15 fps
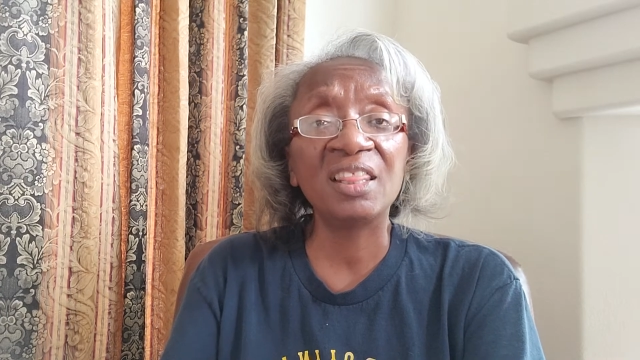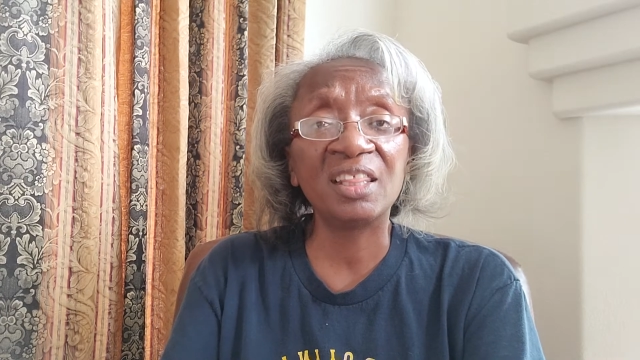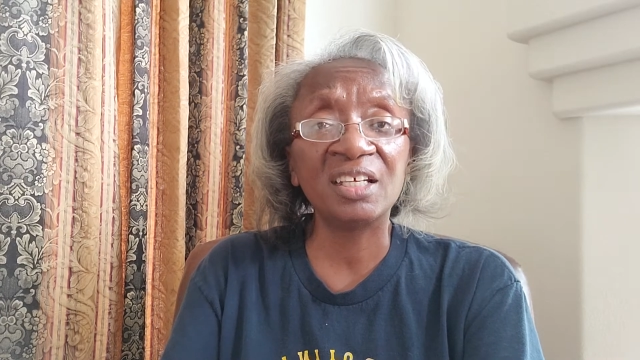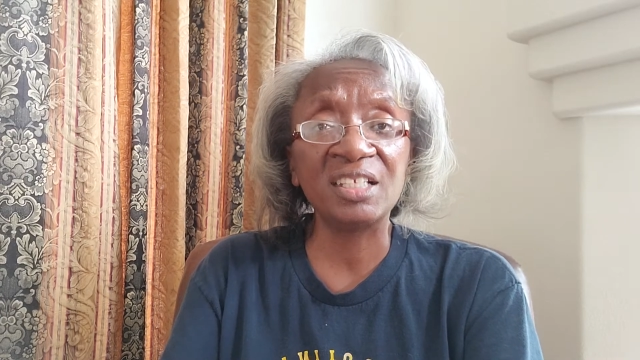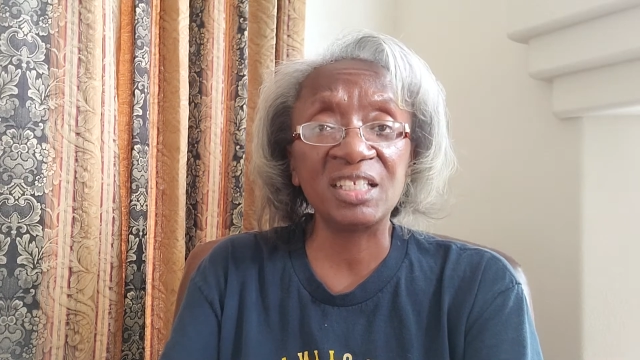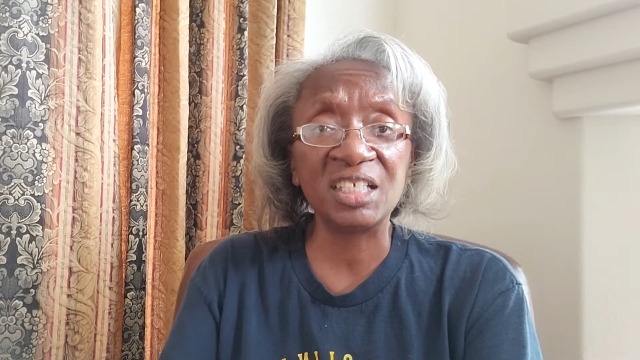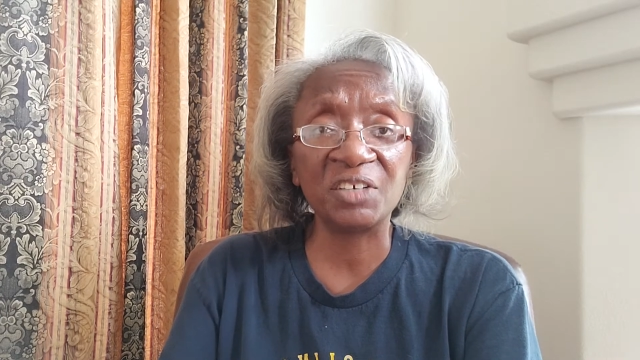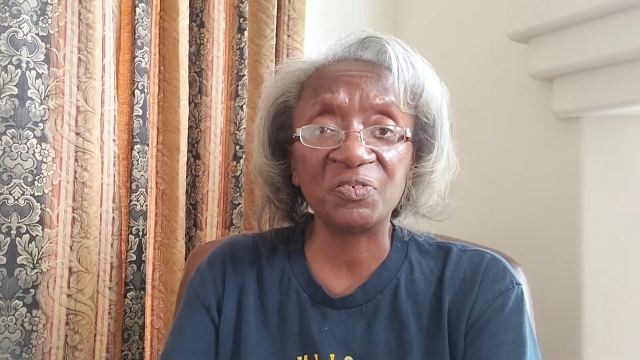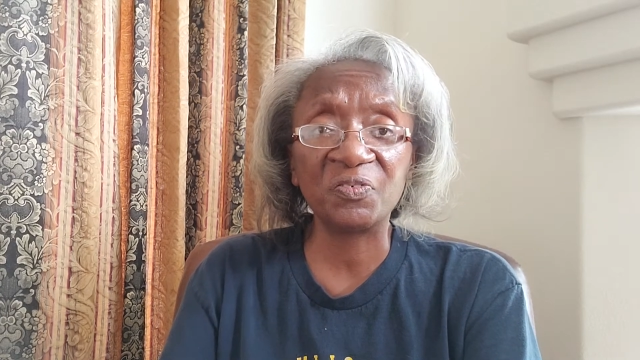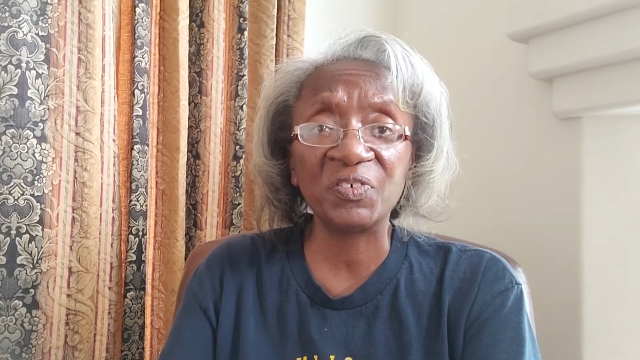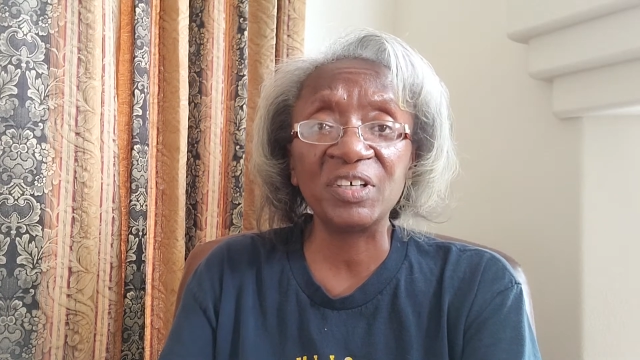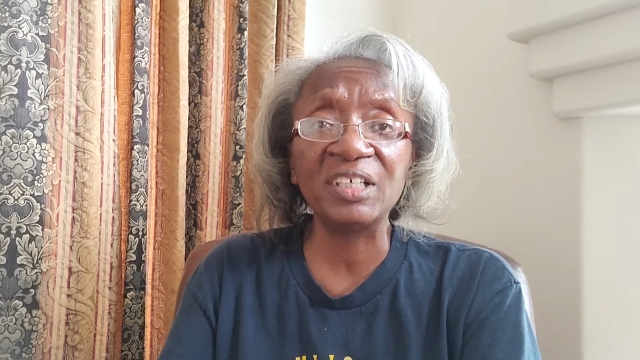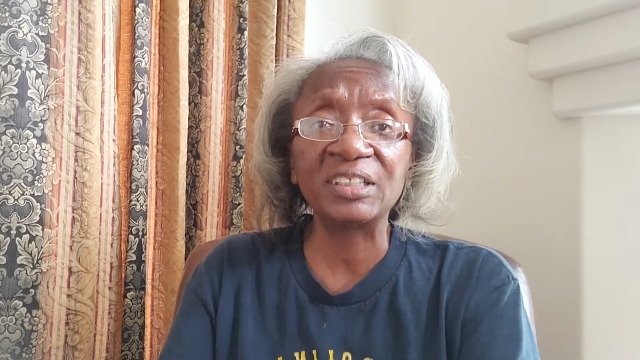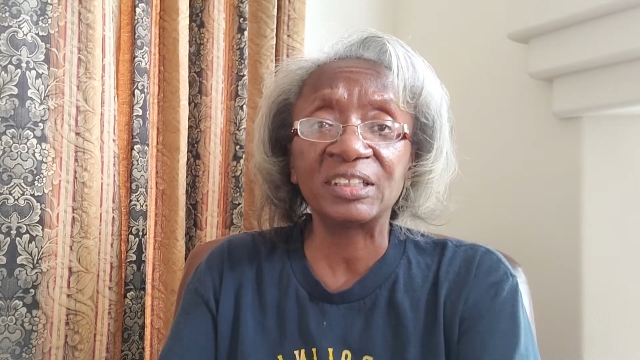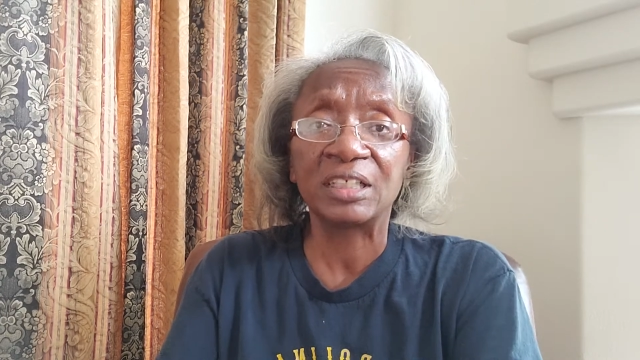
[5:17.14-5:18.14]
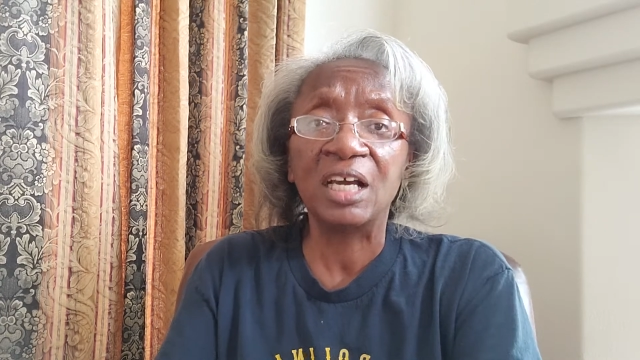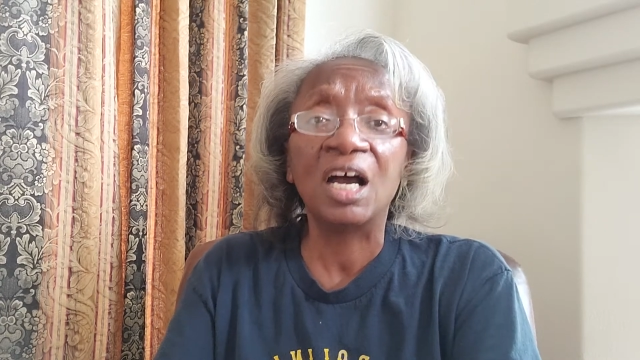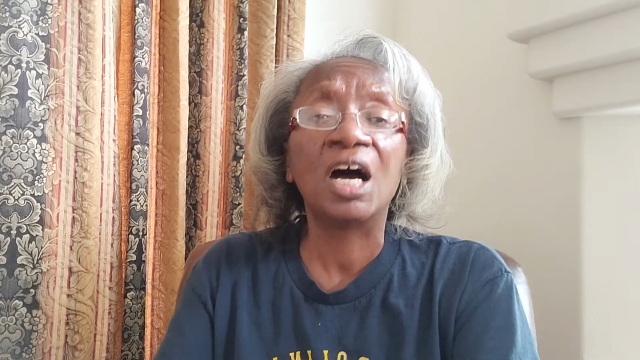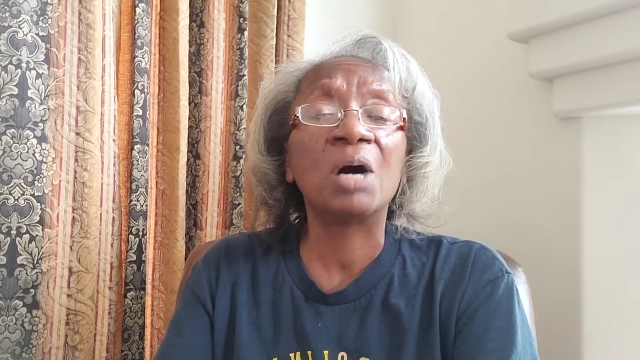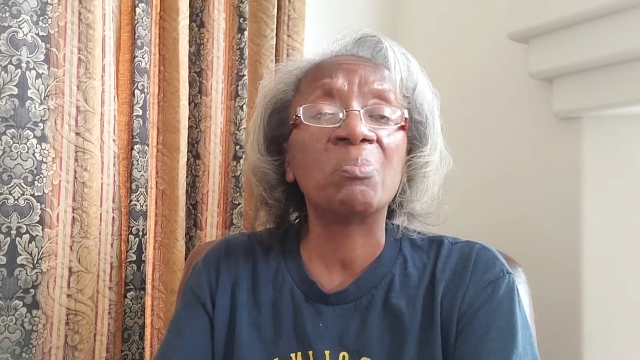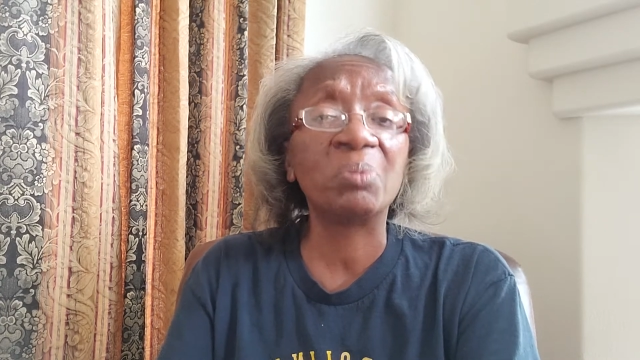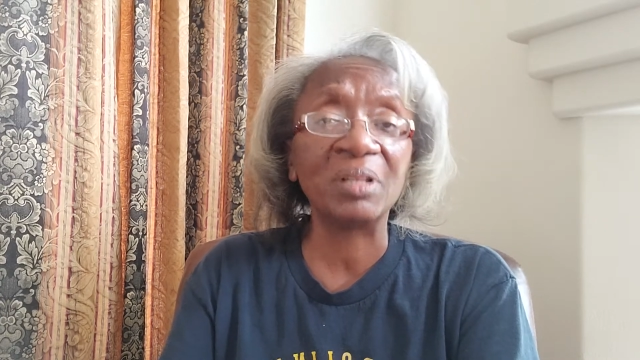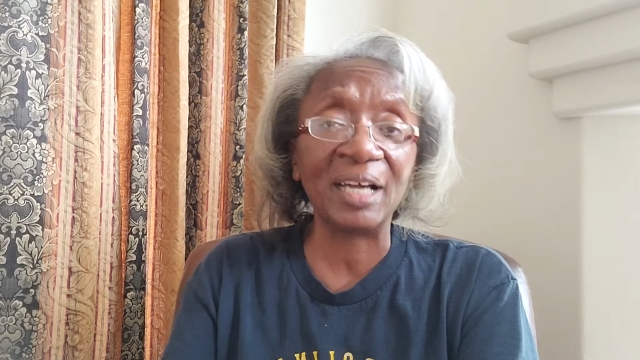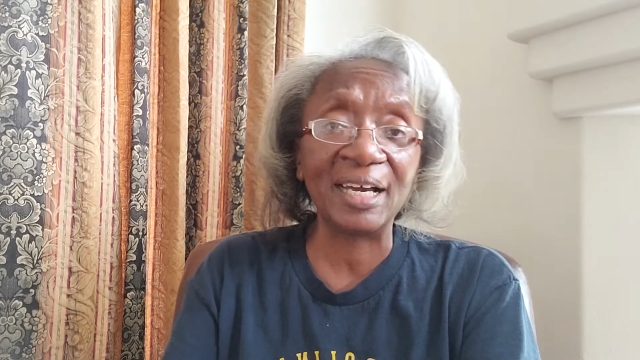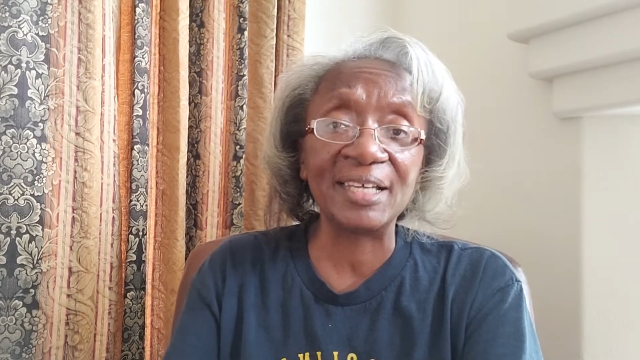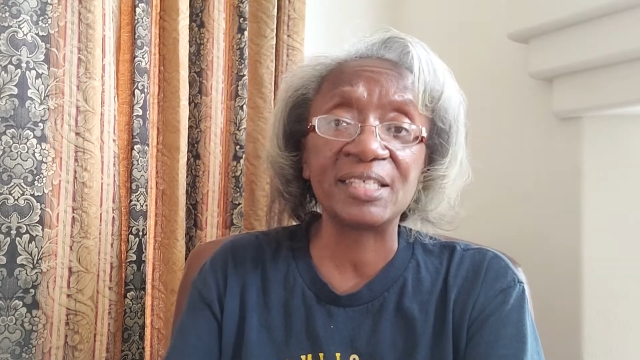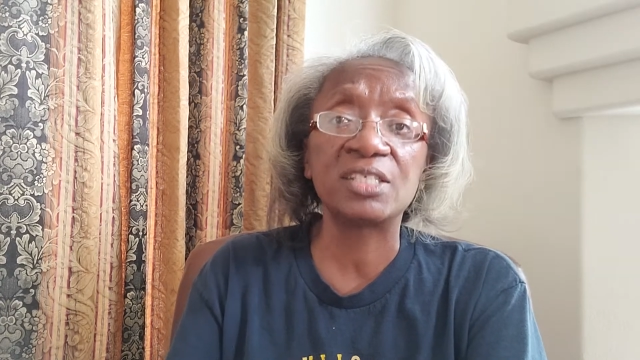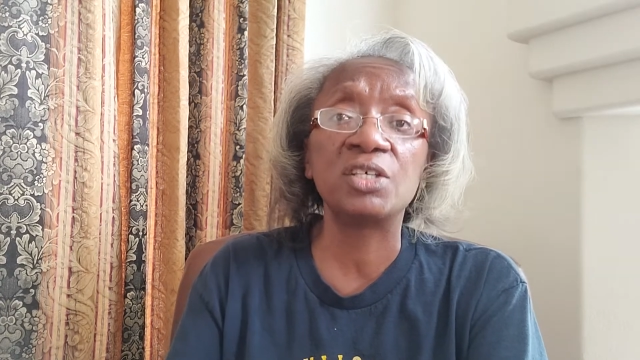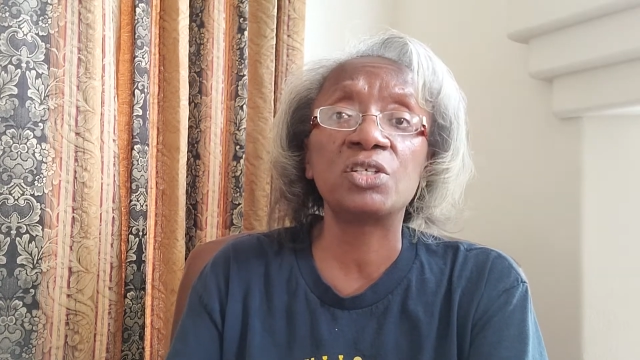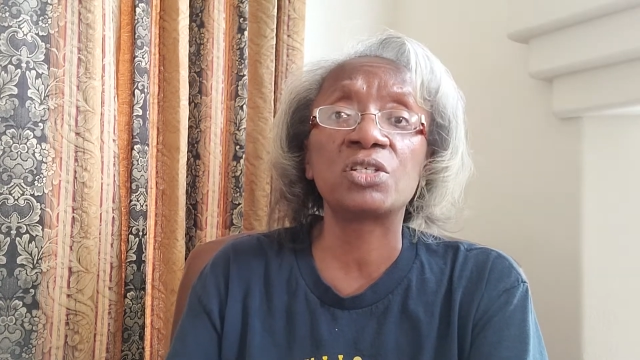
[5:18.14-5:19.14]
The different
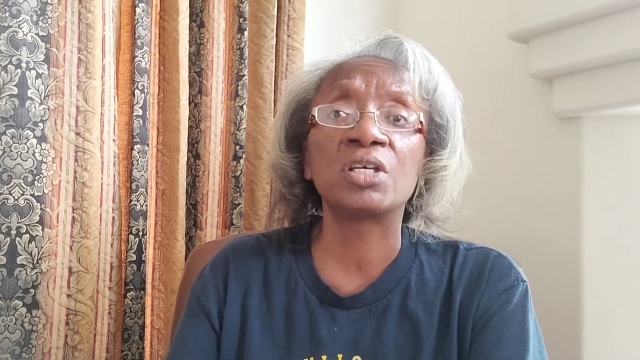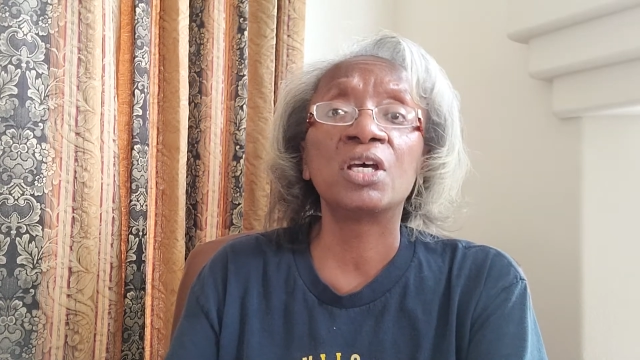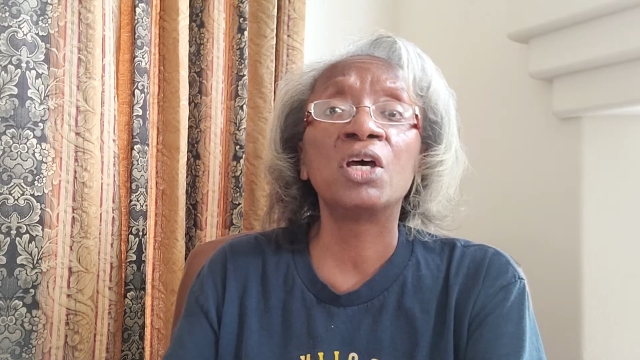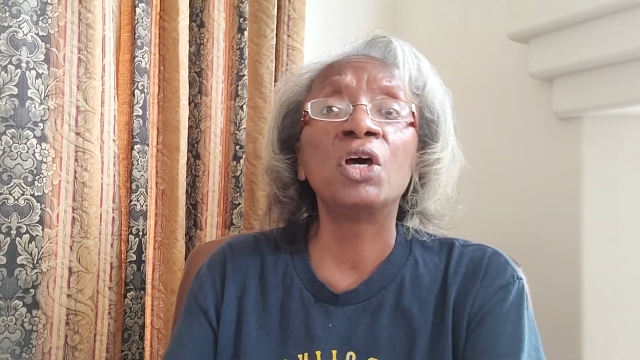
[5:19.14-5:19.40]
appliances